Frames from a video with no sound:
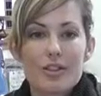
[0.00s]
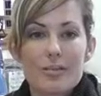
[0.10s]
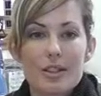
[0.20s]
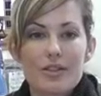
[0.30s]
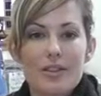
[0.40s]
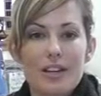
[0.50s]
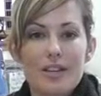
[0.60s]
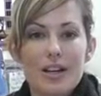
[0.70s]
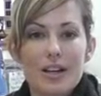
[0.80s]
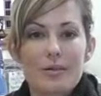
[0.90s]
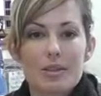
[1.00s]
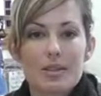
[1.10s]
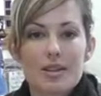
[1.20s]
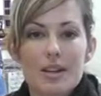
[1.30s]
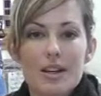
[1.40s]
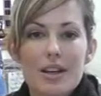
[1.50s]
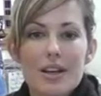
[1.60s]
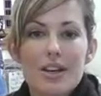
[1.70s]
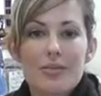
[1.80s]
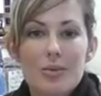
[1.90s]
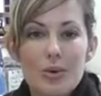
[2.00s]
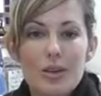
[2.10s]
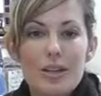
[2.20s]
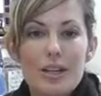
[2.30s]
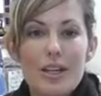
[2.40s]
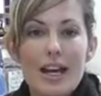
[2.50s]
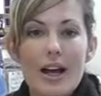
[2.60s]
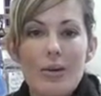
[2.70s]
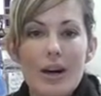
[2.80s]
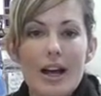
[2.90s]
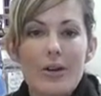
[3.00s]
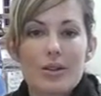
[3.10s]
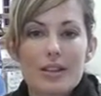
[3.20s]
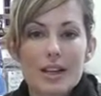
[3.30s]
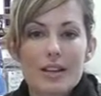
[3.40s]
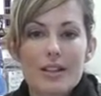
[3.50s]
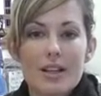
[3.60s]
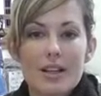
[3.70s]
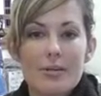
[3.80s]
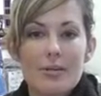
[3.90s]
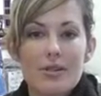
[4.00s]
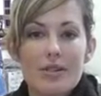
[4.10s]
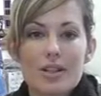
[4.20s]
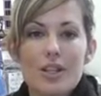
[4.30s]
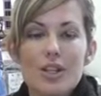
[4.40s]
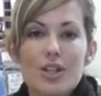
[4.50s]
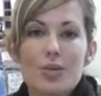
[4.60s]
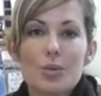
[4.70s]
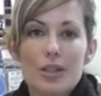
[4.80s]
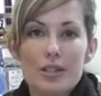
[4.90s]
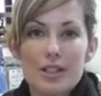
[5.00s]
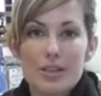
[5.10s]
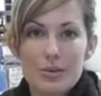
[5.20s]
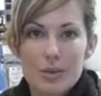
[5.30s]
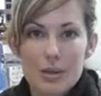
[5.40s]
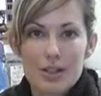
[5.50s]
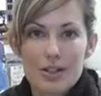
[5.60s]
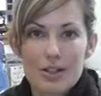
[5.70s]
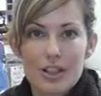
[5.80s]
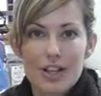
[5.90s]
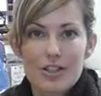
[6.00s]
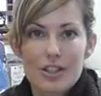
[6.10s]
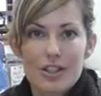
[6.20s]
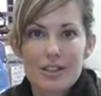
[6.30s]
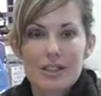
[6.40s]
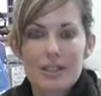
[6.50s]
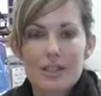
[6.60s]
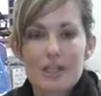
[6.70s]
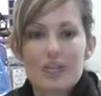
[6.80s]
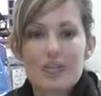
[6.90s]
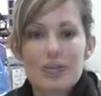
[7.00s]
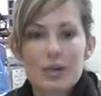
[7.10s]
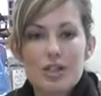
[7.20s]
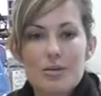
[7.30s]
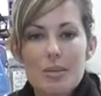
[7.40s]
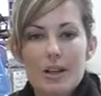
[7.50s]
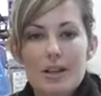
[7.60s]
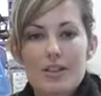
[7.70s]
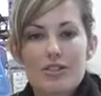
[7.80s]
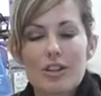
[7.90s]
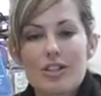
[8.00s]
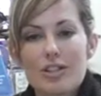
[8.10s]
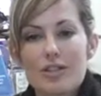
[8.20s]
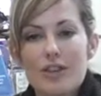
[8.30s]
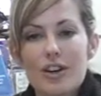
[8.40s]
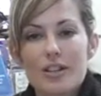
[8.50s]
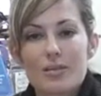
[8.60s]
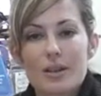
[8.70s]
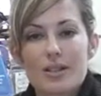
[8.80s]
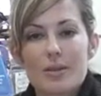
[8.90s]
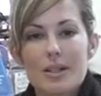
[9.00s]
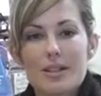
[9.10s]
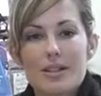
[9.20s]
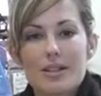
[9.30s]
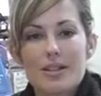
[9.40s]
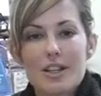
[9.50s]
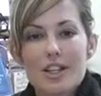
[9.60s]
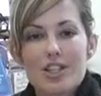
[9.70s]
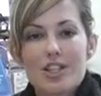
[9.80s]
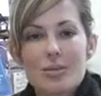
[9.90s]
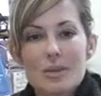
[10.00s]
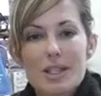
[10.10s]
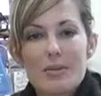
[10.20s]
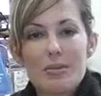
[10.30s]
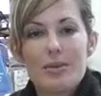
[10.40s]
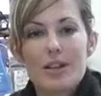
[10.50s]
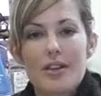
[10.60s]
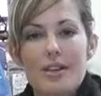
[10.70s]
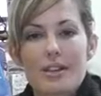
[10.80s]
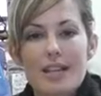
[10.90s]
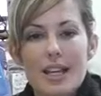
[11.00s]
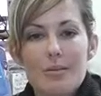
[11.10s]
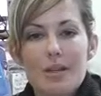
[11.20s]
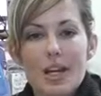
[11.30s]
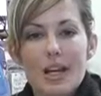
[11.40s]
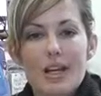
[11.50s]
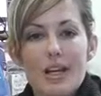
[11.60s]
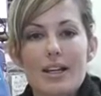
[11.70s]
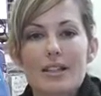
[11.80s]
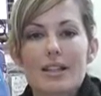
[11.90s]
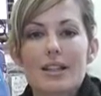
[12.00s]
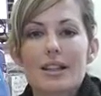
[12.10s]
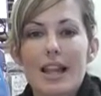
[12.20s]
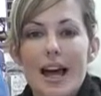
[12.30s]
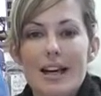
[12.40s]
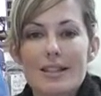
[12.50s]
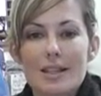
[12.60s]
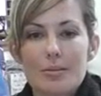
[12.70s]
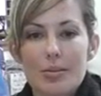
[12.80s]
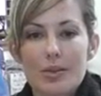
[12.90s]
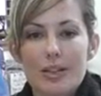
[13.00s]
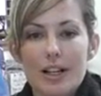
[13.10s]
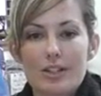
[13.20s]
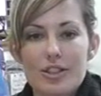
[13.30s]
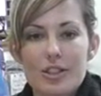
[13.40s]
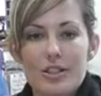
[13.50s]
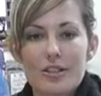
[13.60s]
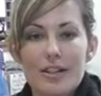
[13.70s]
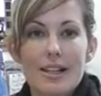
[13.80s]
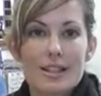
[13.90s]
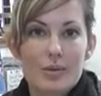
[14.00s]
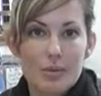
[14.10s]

the specified times. If more than an hour outside of the times, you will need to repeat your collection. Storage and mailing instructions for all specimens. Ship samples on the same day as the last sample collection. That's the